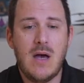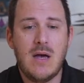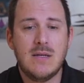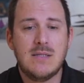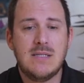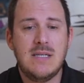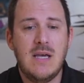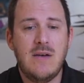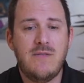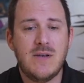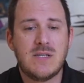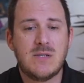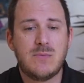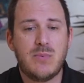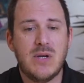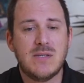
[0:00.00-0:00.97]
uh, C F
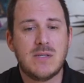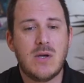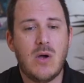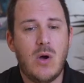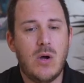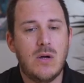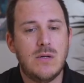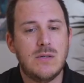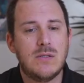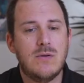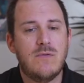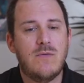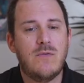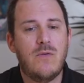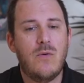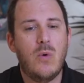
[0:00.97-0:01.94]
Express cards
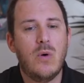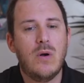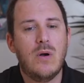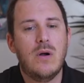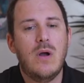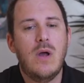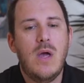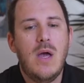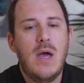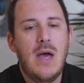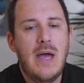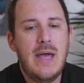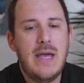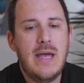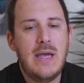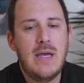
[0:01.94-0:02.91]
for
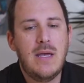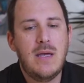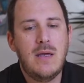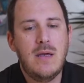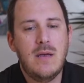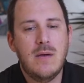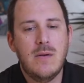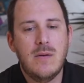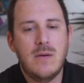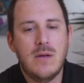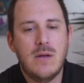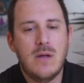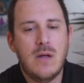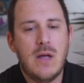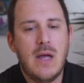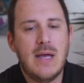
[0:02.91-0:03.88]
a
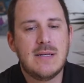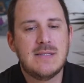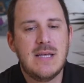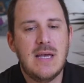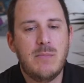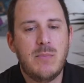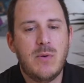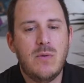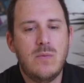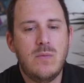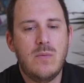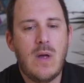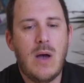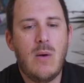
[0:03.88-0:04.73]
example.